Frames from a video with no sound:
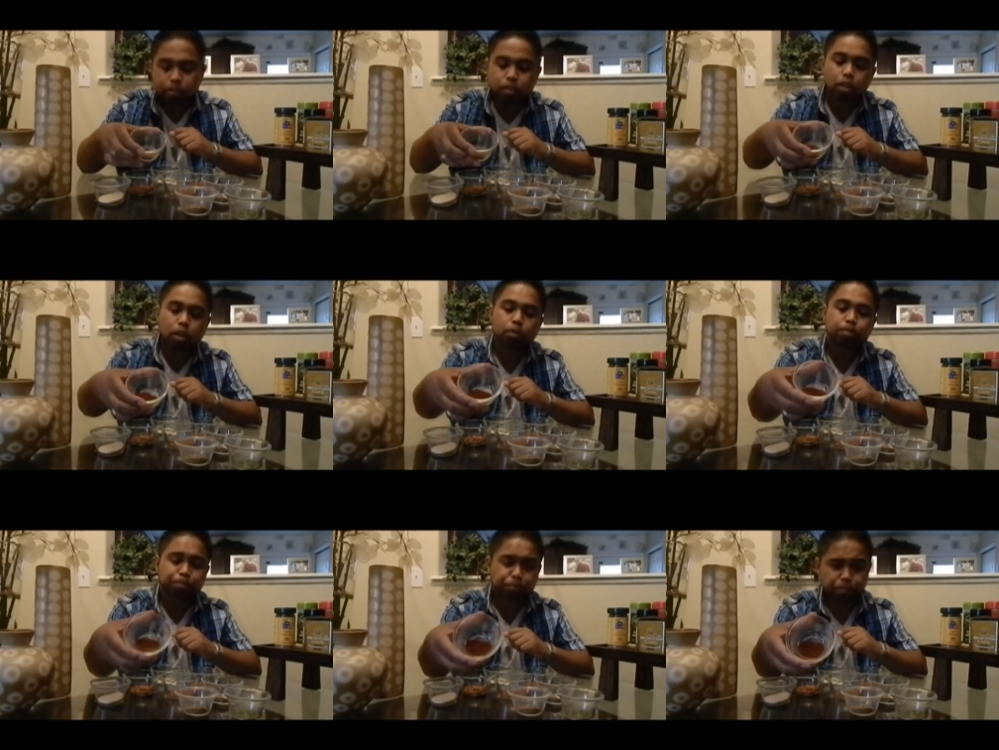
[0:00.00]

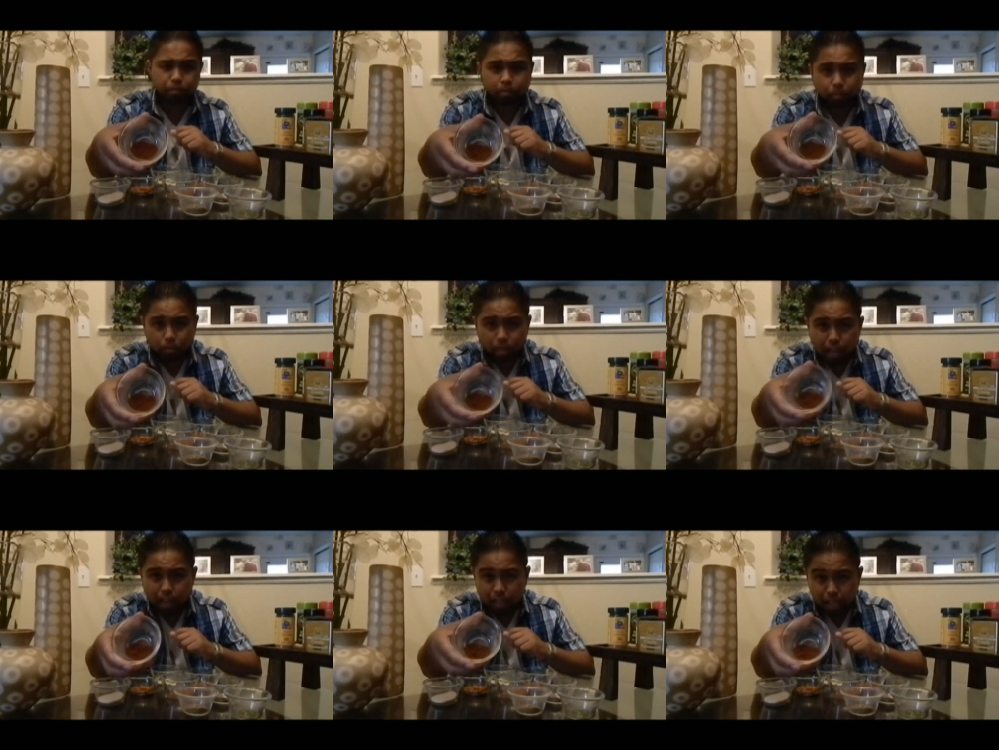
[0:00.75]
So
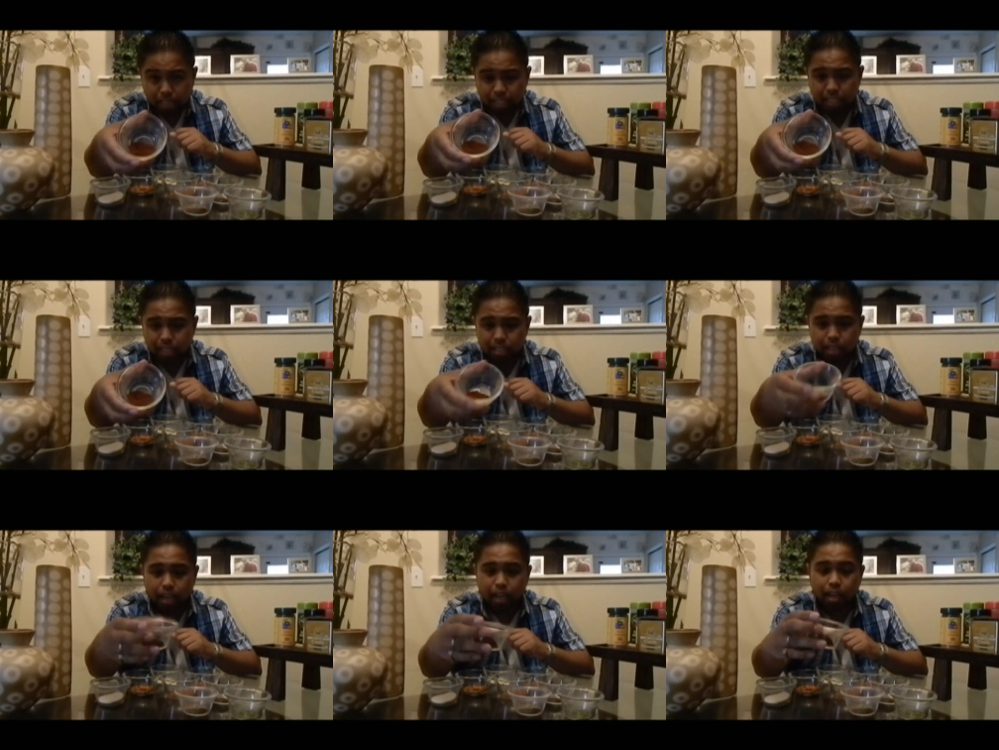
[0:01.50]
this
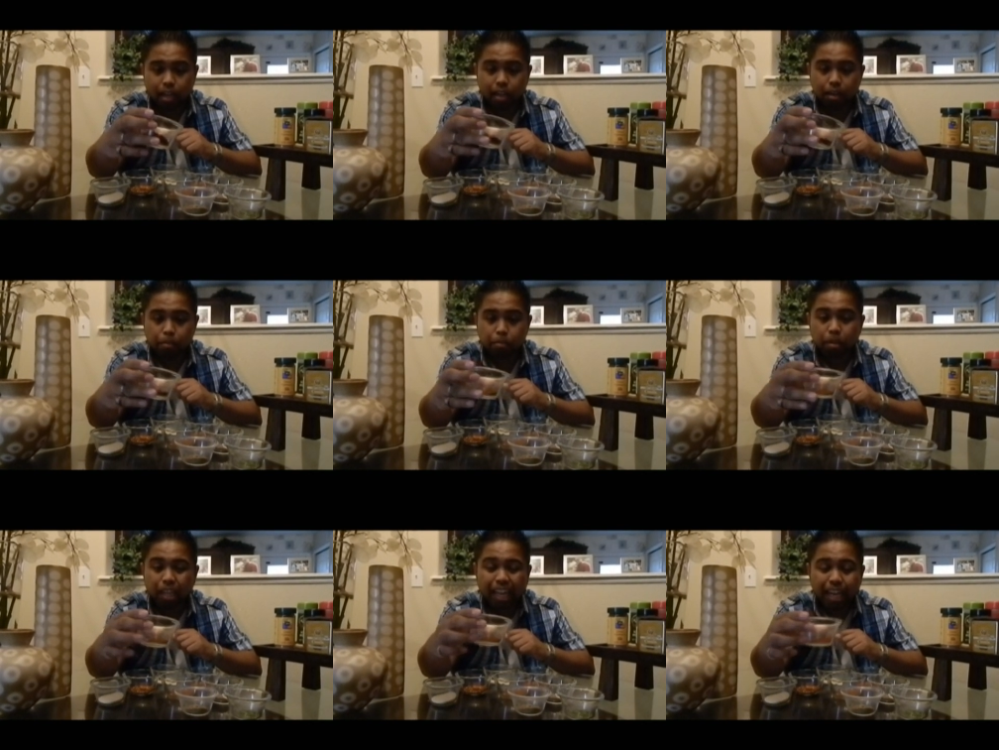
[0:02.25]
is a
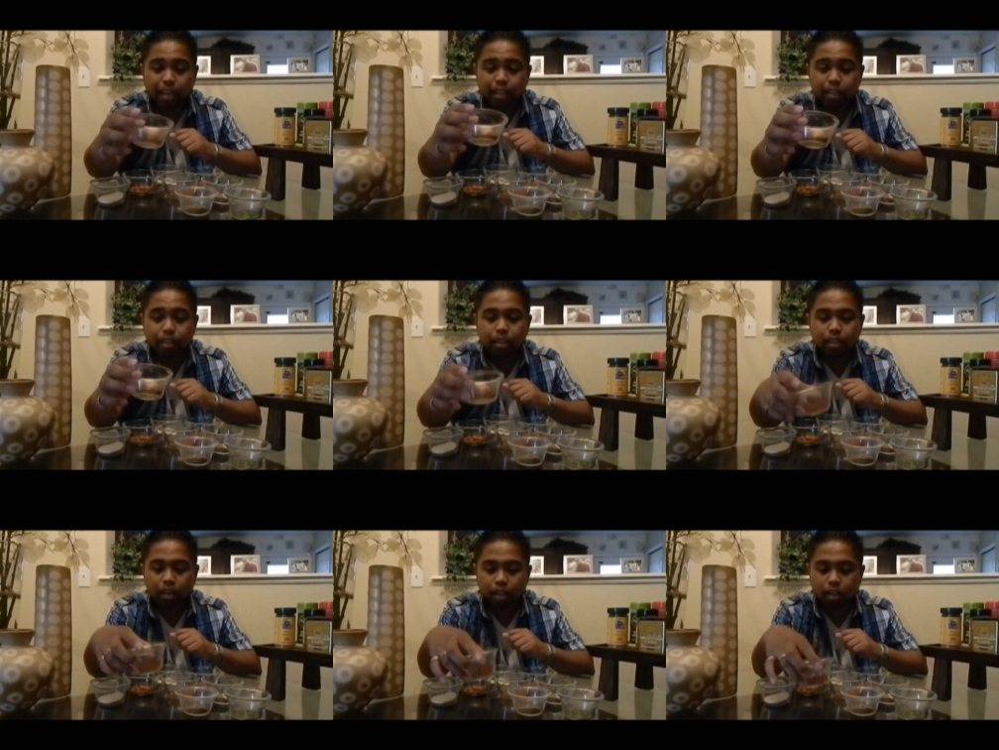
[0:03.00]
blend
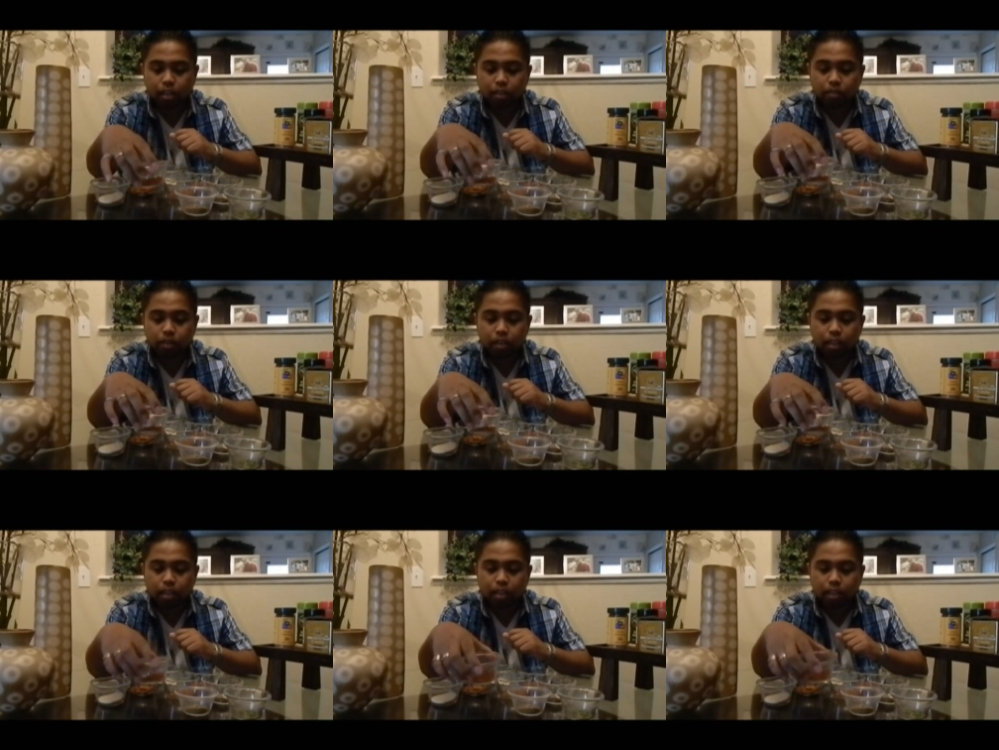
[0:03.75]
of
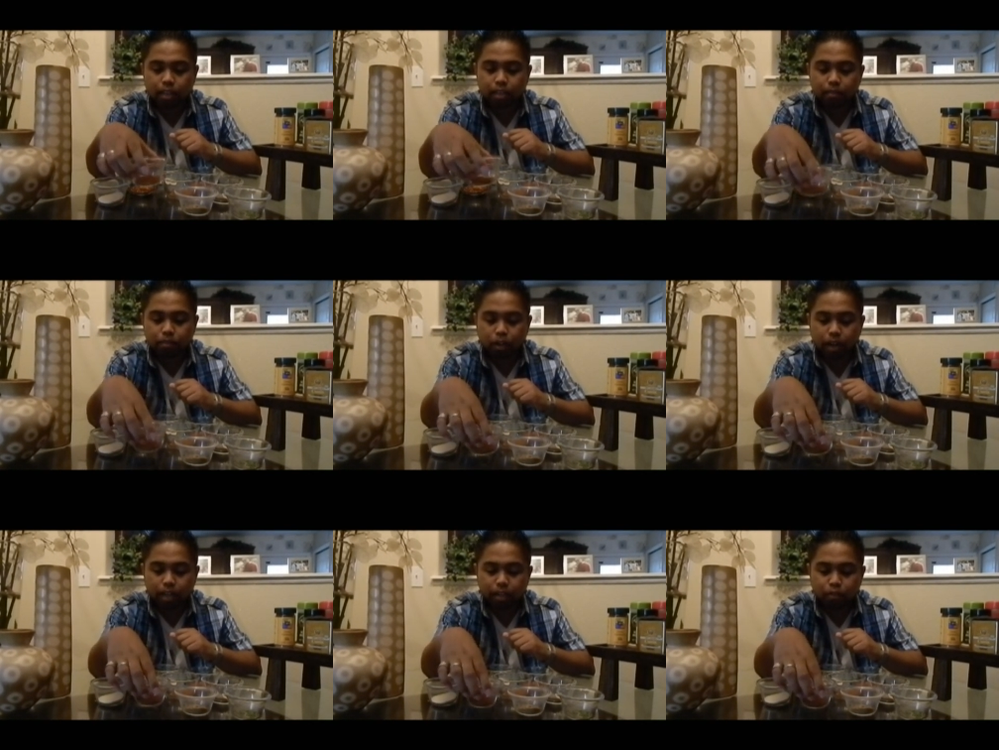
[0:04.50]
a
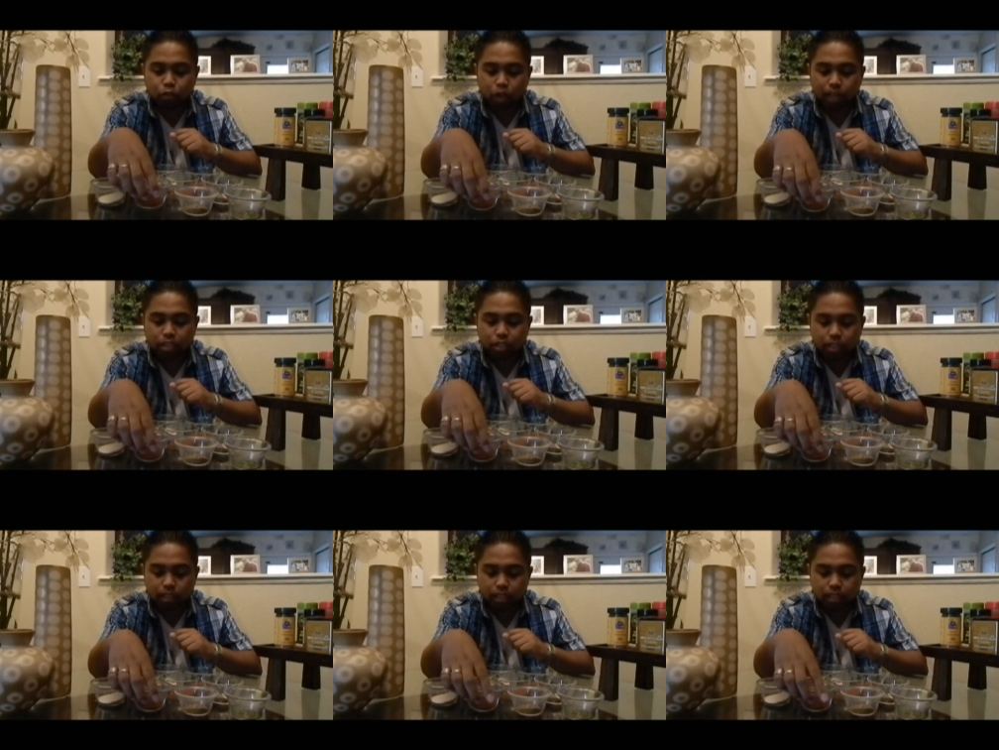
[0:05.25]
variety of dried
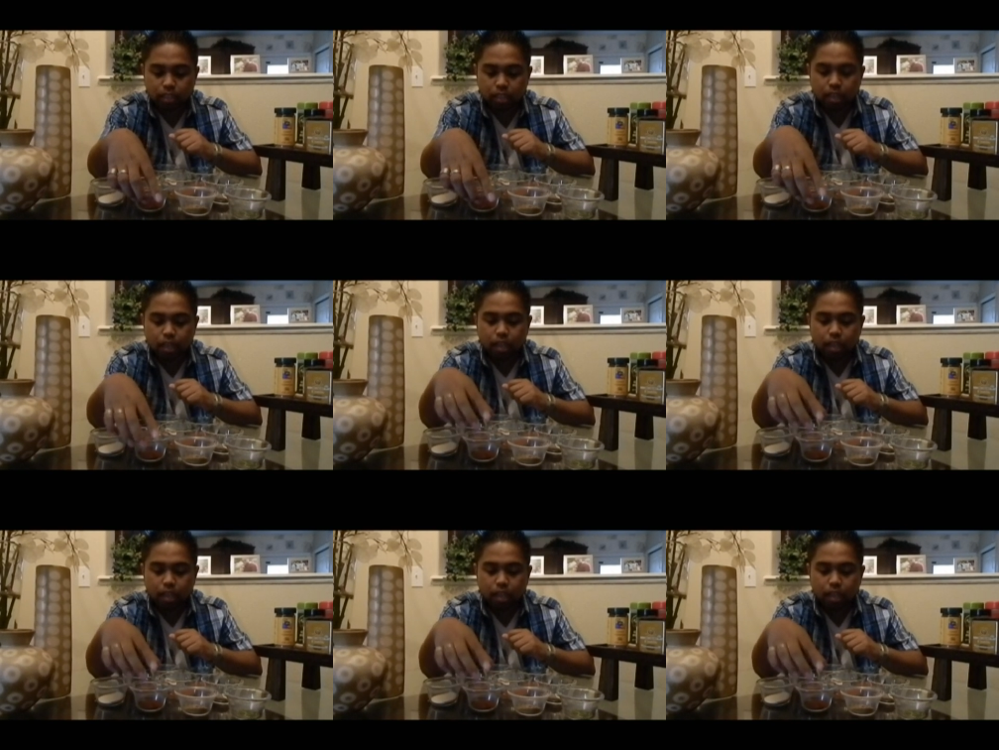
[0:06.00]
chilies,